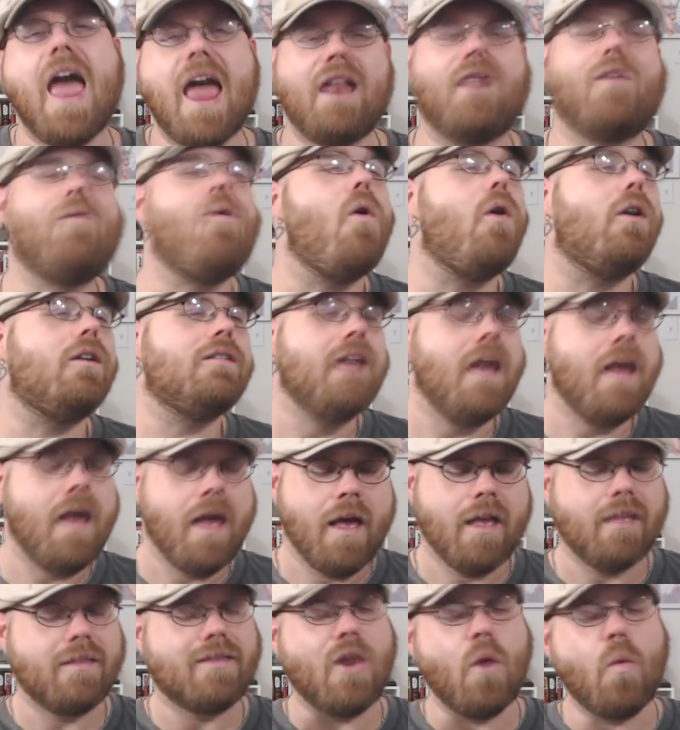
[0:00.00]
And of course,
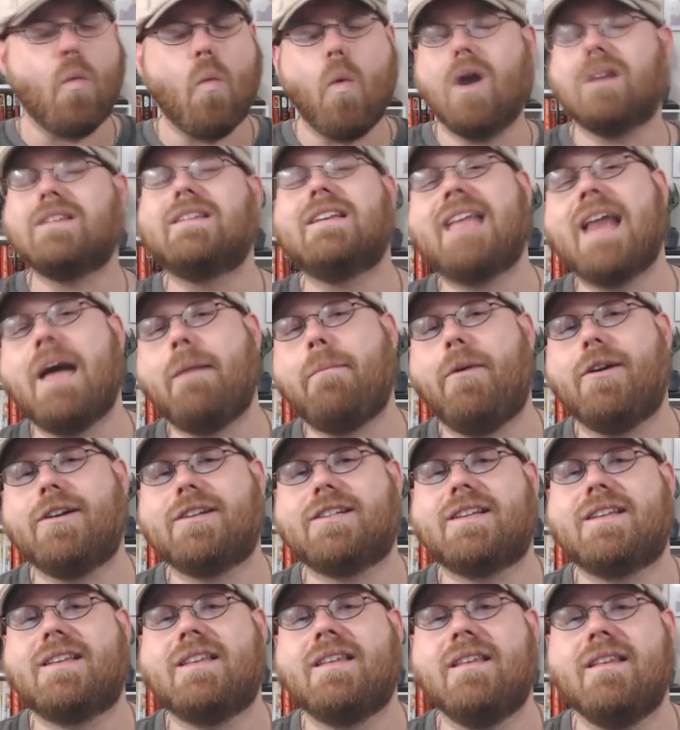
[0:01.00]
there wasn't that
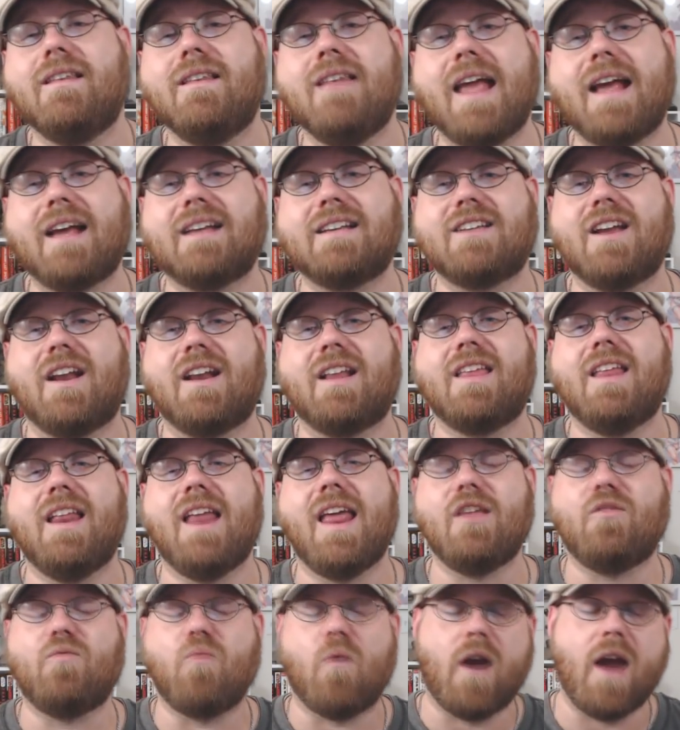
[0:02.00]
much Negasonic
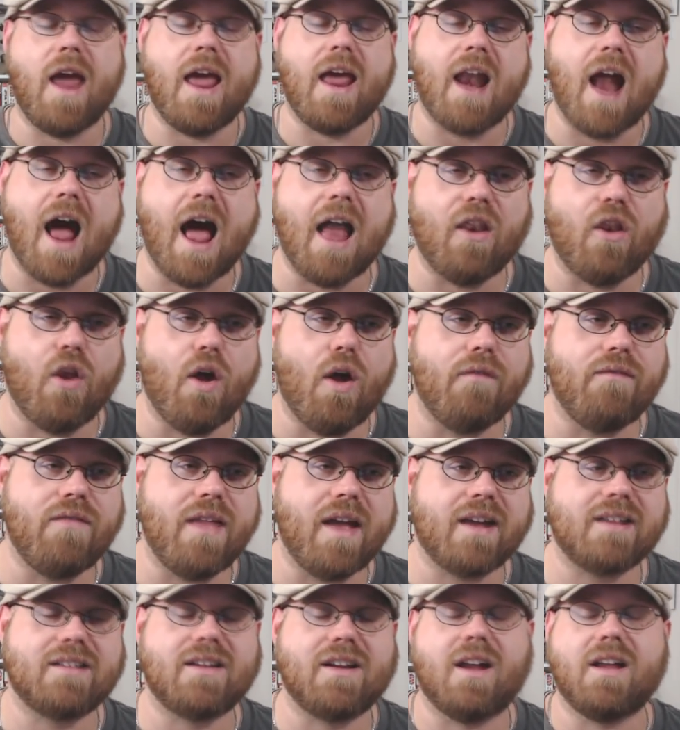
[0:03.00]
Teenage Warhead. I love
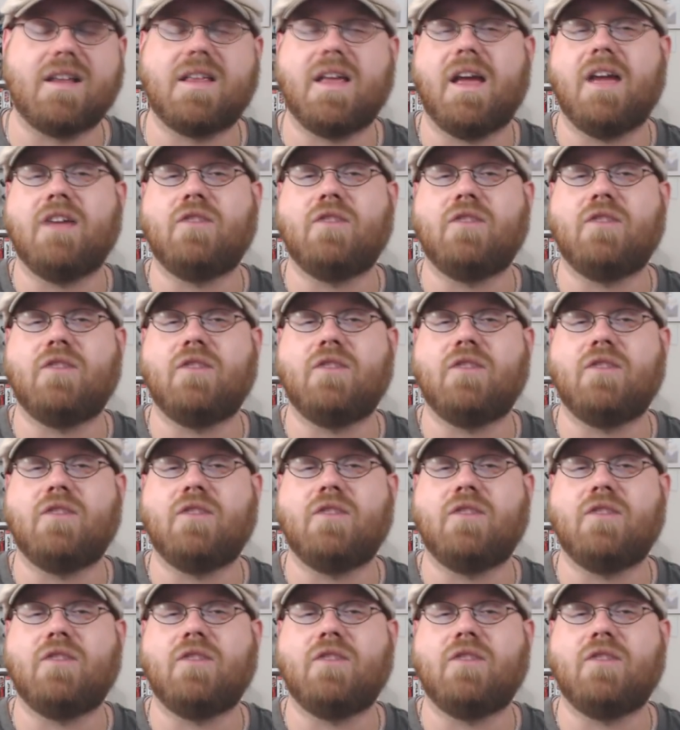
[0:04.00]
Negasonic